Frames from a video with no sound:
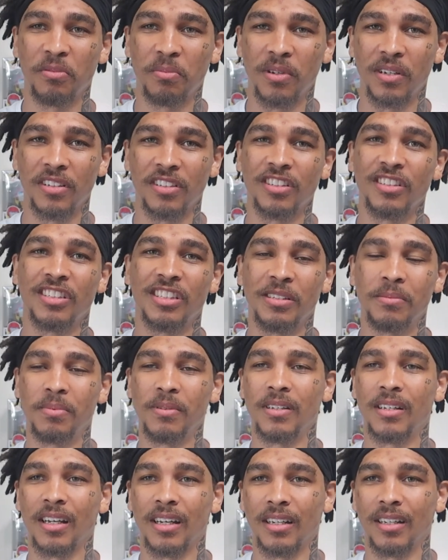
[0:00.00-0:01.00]
the bench and
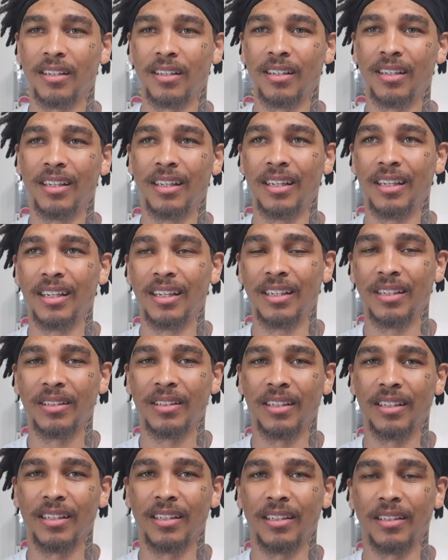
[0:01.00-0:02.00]
CP kind of
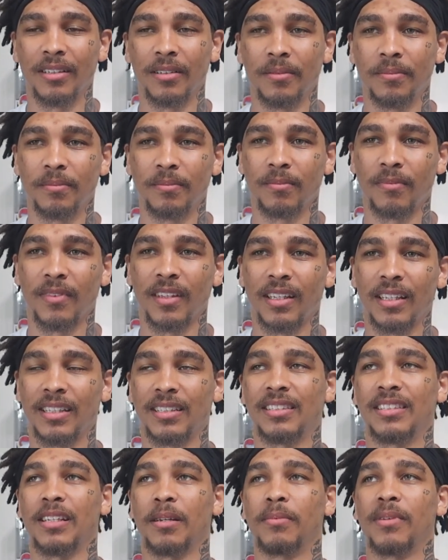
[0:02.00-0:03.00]

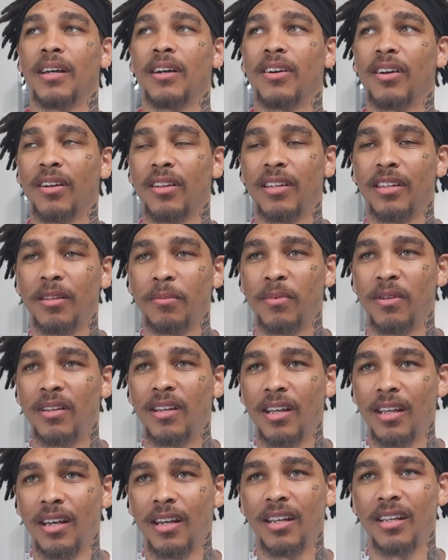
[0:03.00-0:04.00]
gets subbed out early in the
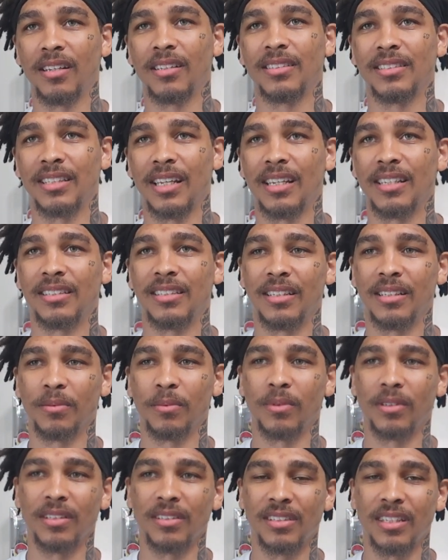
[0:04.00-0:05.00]
beginning, stays in
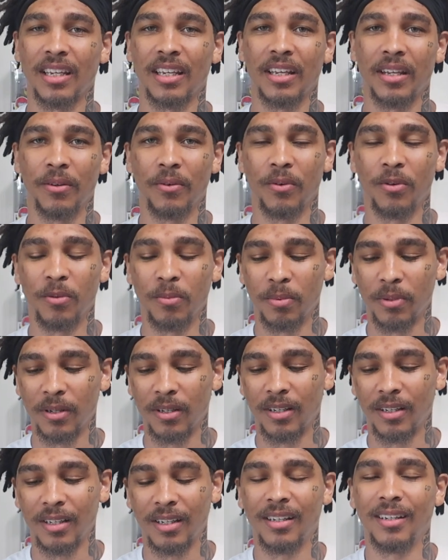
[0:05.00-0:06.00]
with the second group.
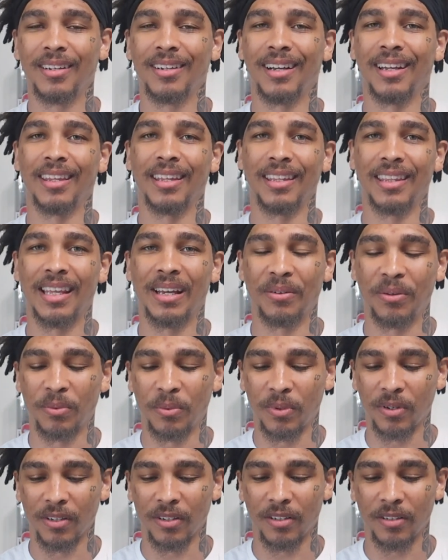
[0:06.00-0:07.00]
I think that would
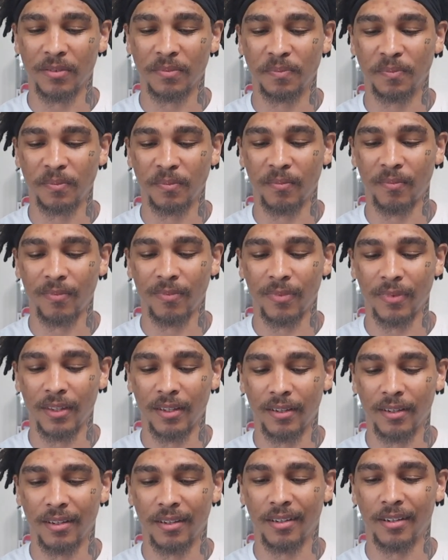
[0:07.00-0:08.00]
work.
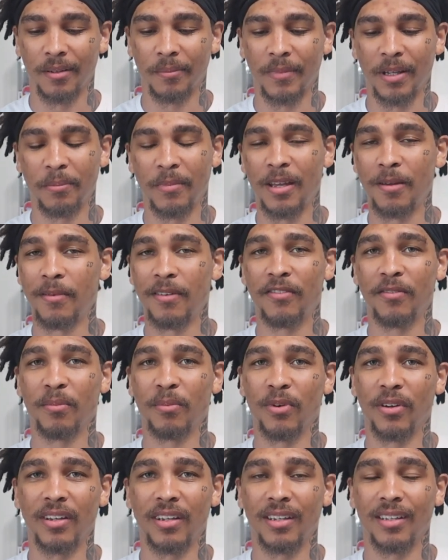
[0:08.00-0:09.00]
And maybe even
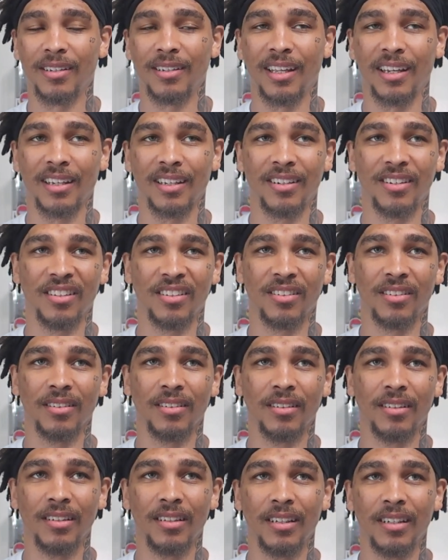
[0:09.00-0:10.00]
bring in like
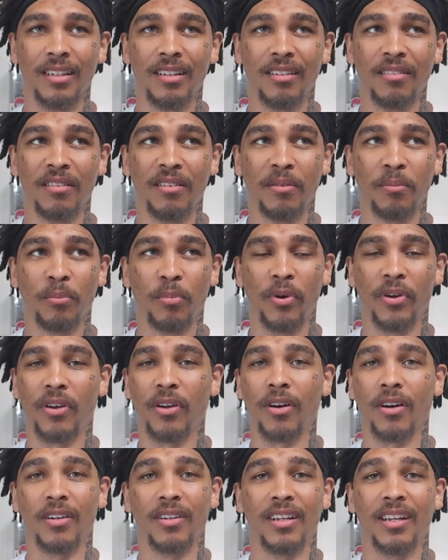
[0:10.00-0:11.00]
another point
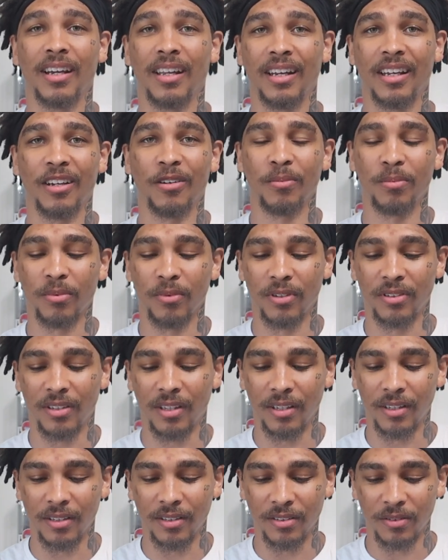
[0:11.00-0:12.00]
guard to kind of help run
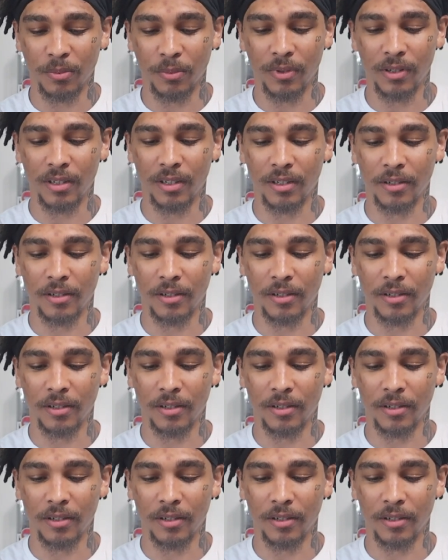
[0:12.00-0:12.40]
things when